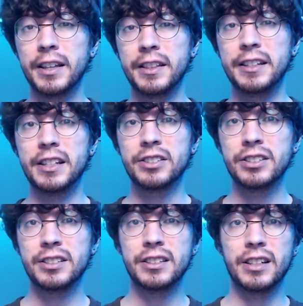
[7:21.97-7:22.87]
The
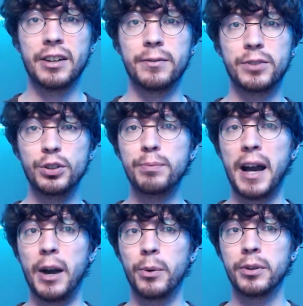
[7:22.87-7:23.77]
addition of 2
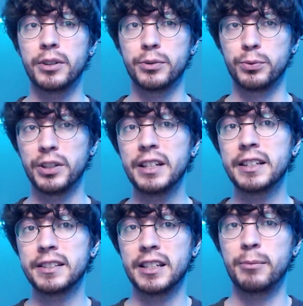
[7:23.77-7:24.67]
power is really
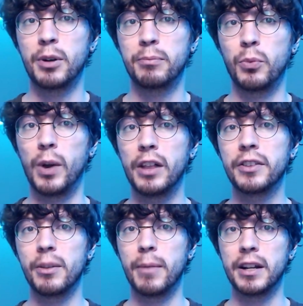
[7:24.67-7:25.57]
going to set him up well
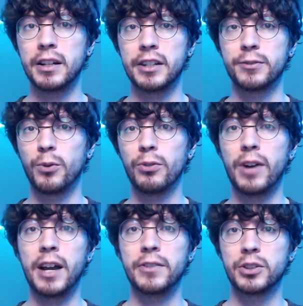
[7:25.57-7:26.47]
in the meta, as
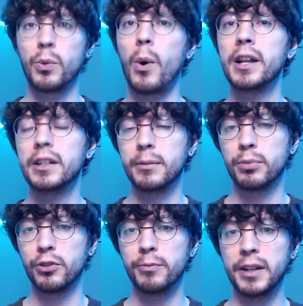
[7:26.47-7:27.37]
4/5 is quite an
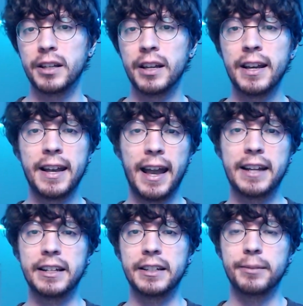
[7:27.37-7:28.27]
improvement,
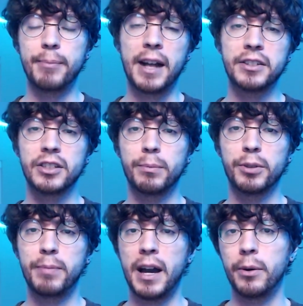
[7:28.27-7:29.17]
and it matches up
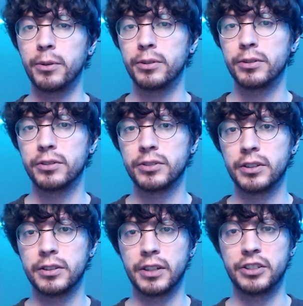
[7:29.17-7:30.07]
with powers
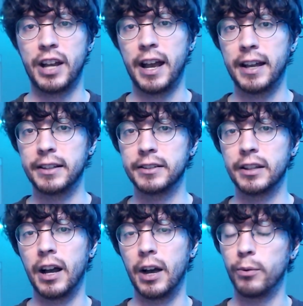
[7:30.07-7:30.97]
such as
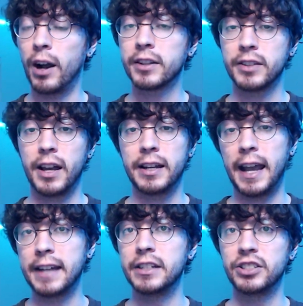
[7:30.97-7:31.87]
Rock Slide
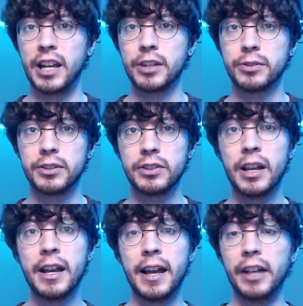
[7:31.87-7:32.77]
and Enchantress.
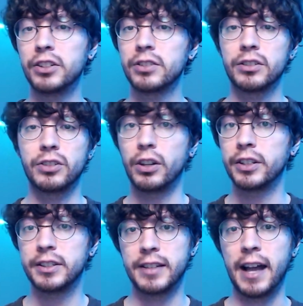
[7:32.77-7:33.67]
It's just a
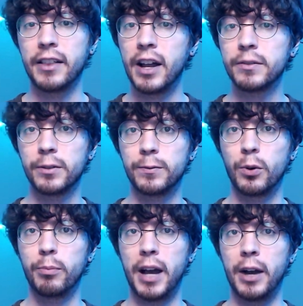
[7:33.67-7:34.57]
solid stat line for
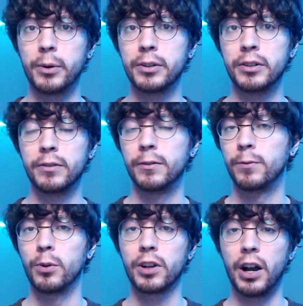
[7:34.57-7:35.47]
4 power, or for
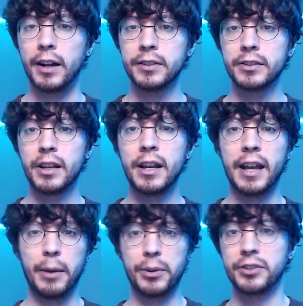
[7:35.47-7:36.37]
4 cost,
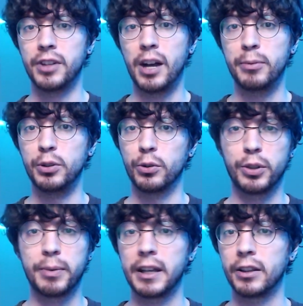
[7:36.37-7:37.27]
and with Zabu you're
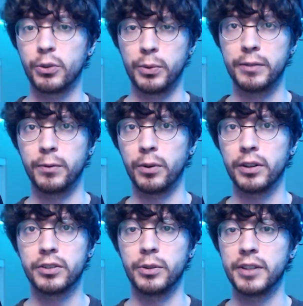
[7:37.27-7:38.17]
only paying 3 for
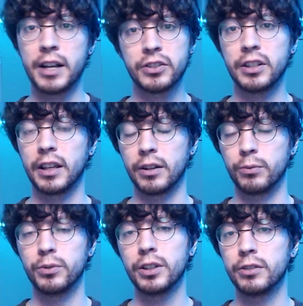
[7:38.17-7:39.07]
it, so it's actually like a
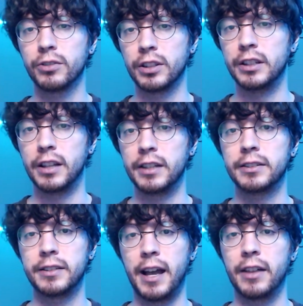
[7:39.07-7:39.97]
really, really nice
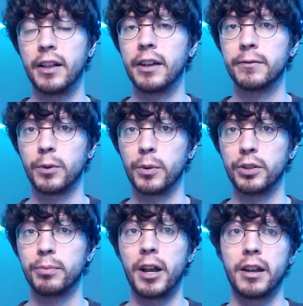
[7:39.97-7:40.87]
stat line for what
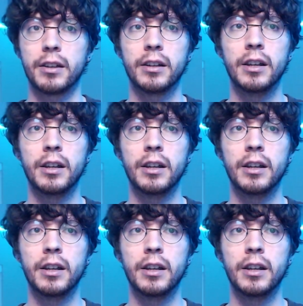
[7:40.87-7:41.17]
you're paying.